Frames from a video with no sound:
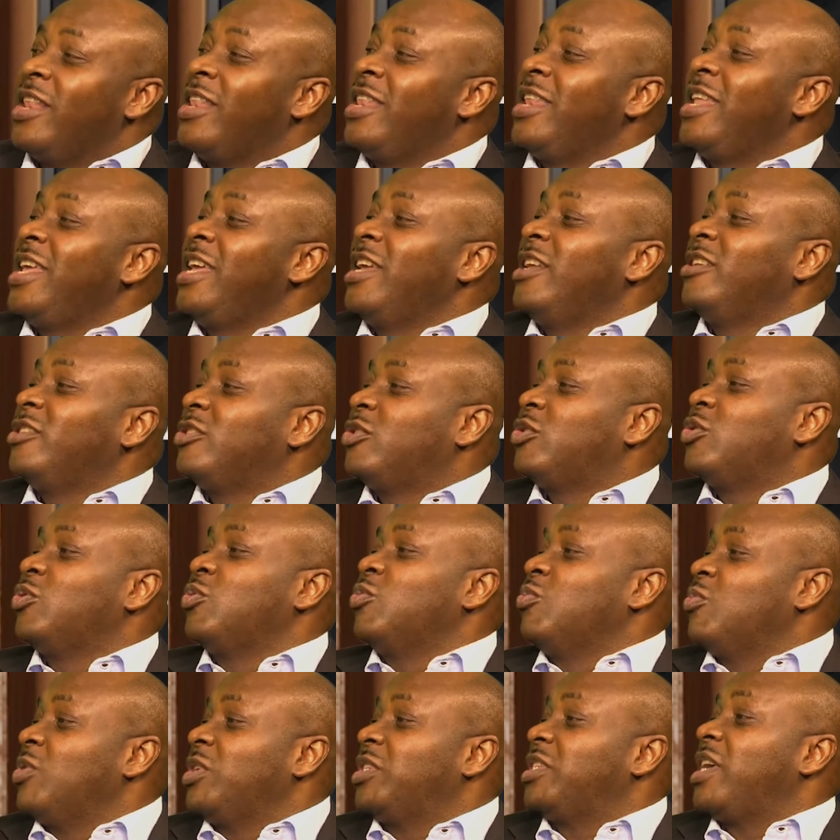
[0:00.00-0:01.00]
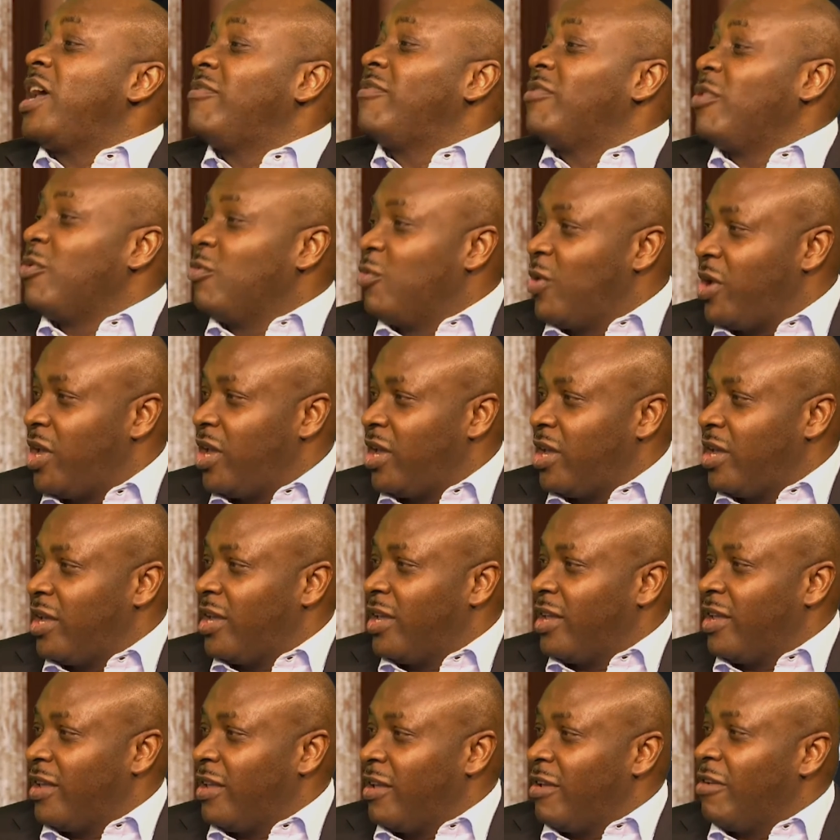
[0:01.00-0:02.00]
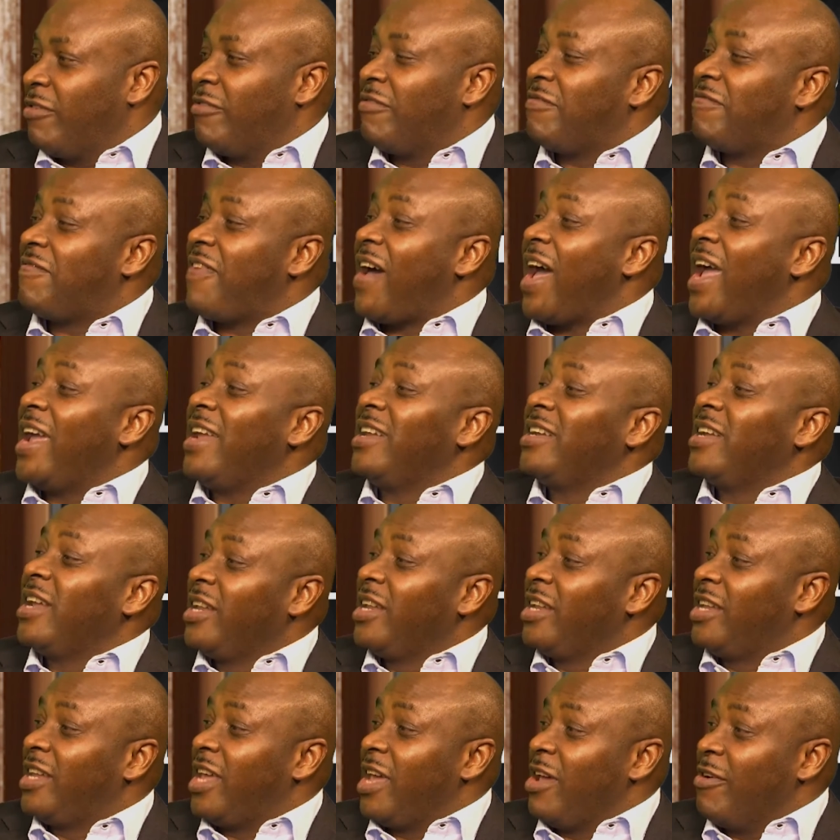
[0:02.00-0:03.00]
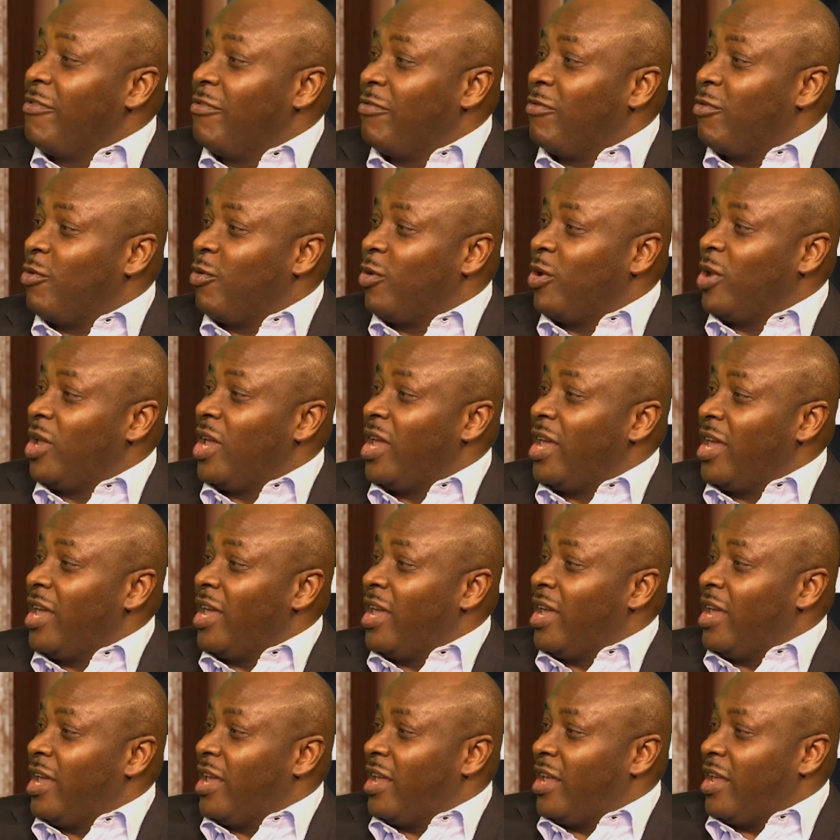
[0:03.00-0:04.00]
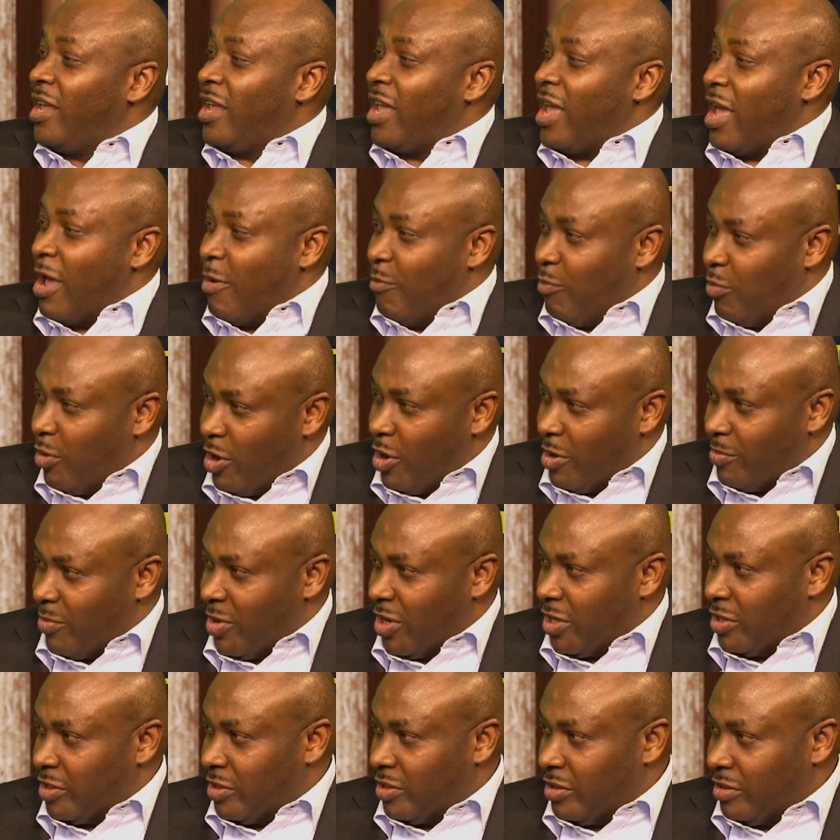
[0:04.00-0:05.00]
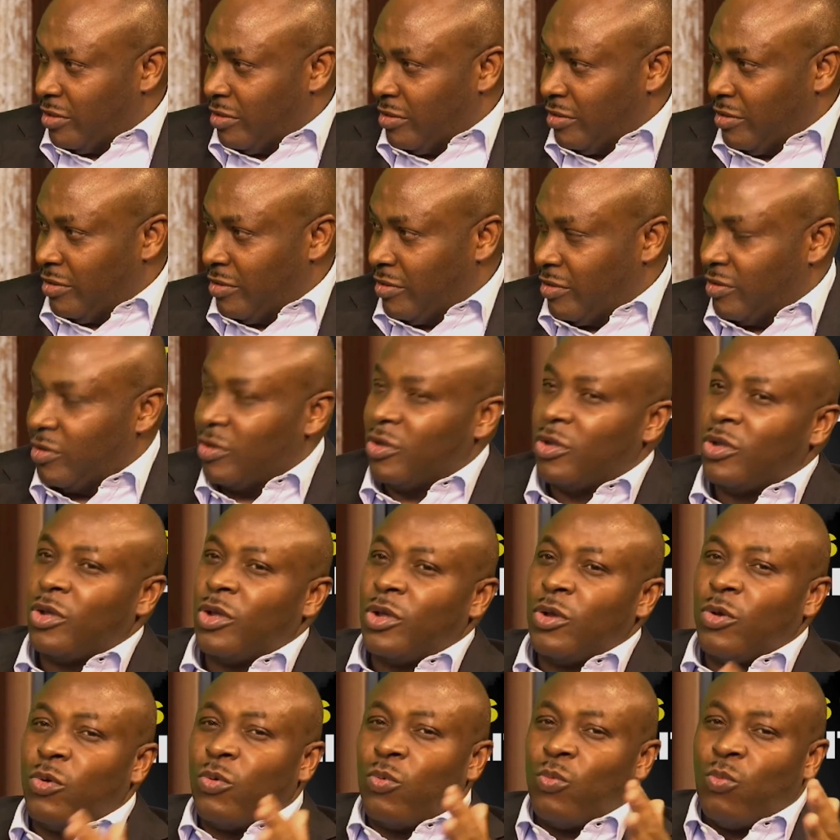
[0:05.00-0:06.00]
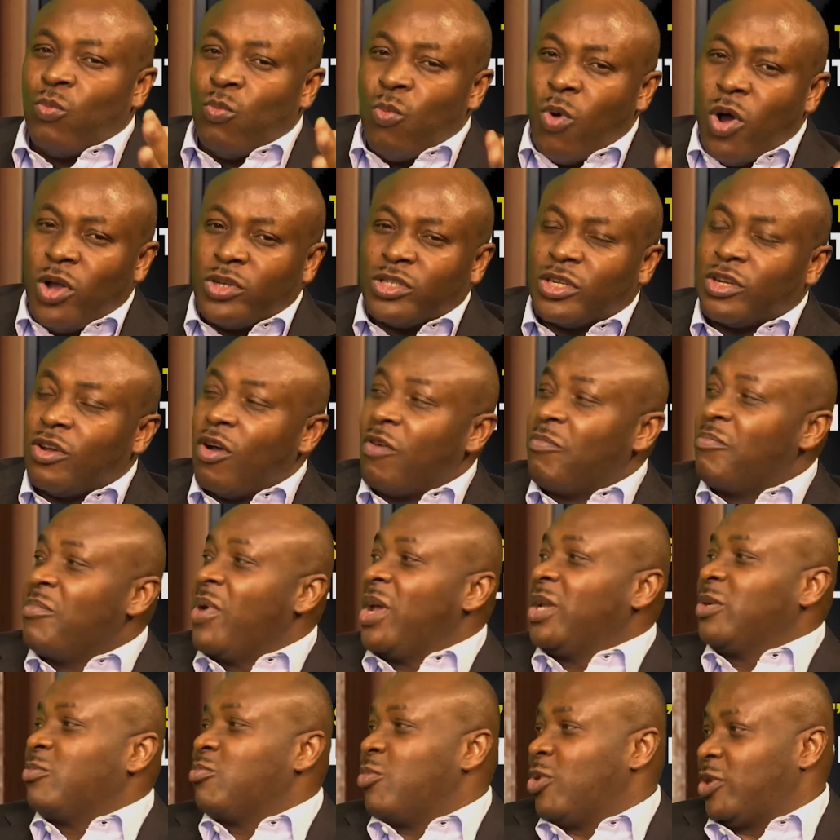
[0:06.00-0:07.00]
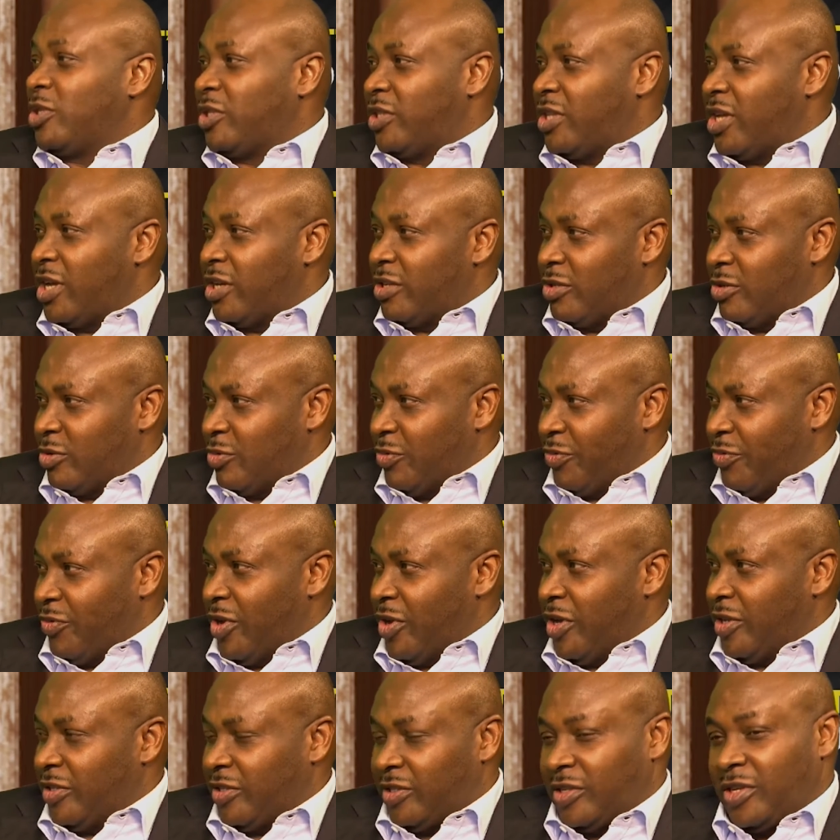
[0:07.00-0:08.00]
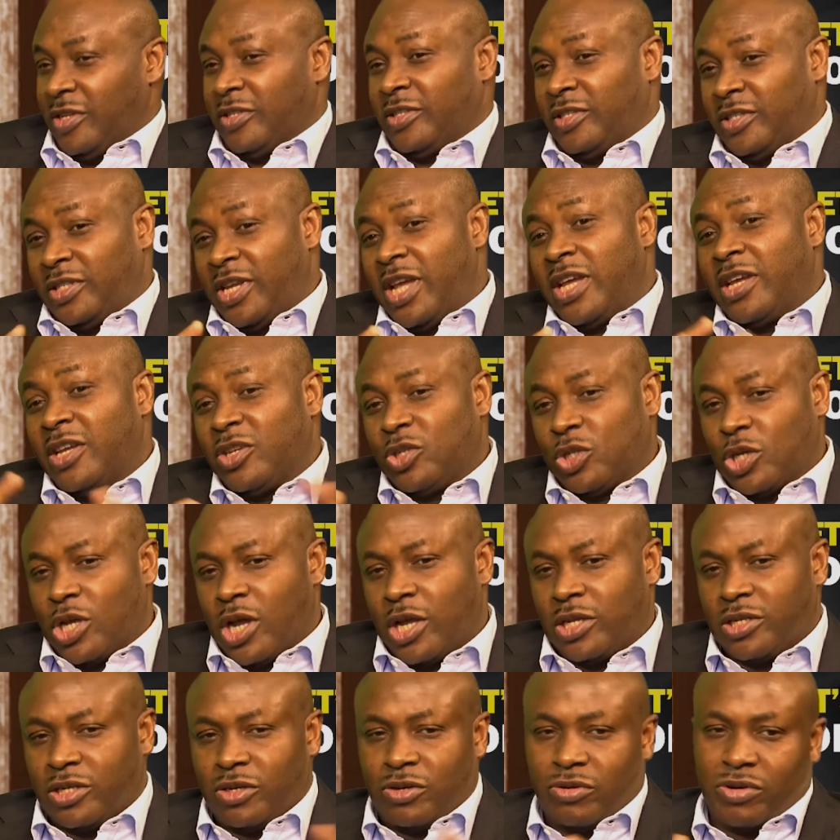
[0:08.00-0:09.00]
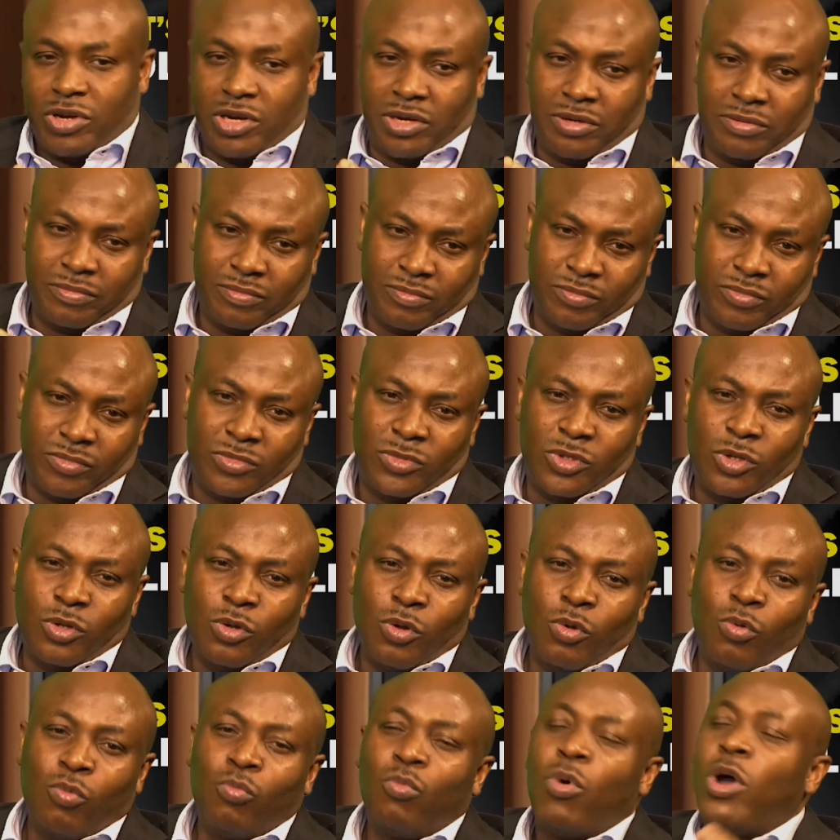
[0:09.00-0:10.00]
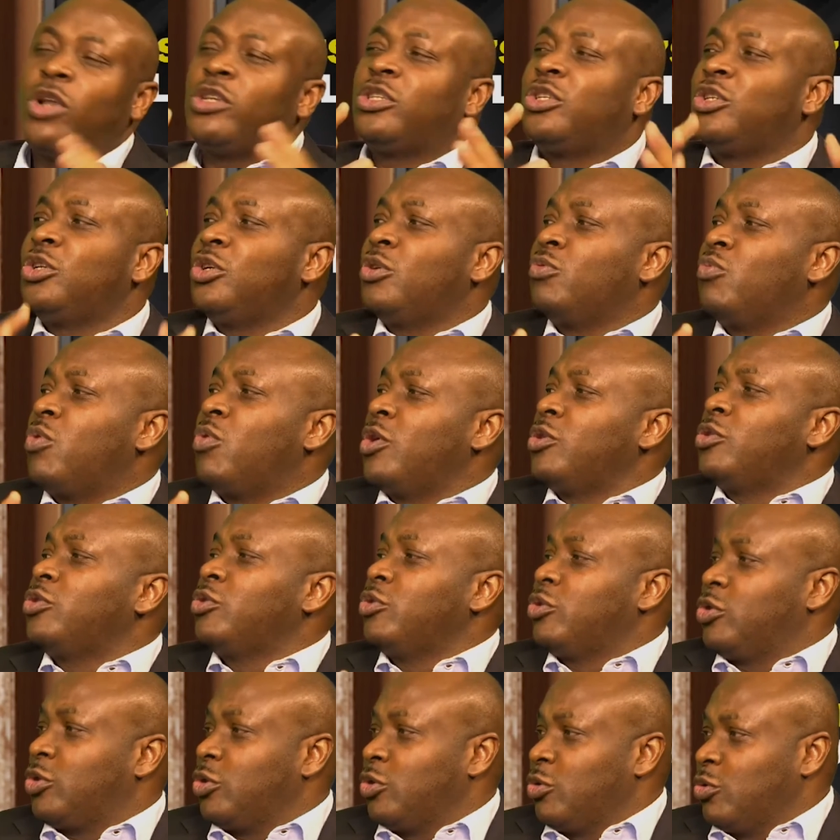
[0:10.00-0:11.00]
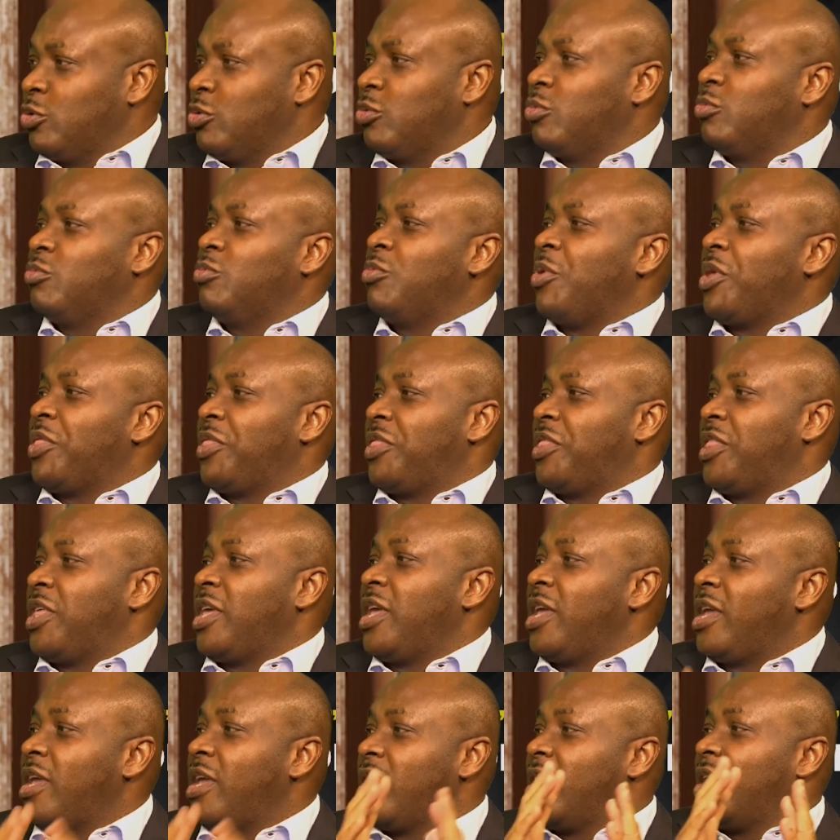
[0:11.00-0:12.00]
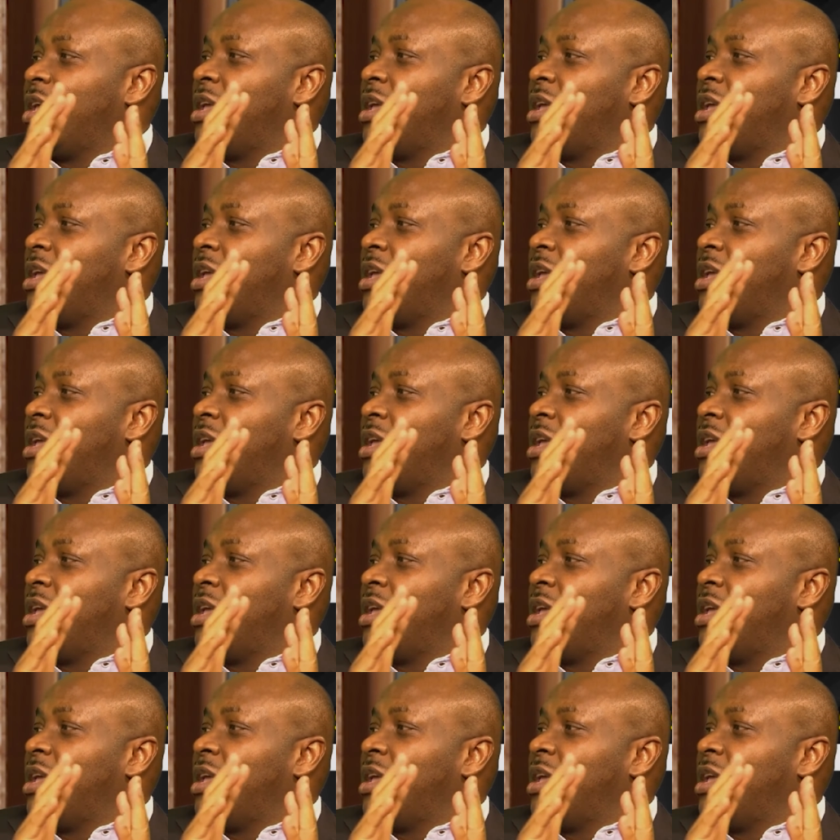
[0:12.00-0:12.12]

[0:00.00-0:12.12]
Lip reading: need to, whichever way, find gainful employment. What government must then do first is take each category. What do you want to do with the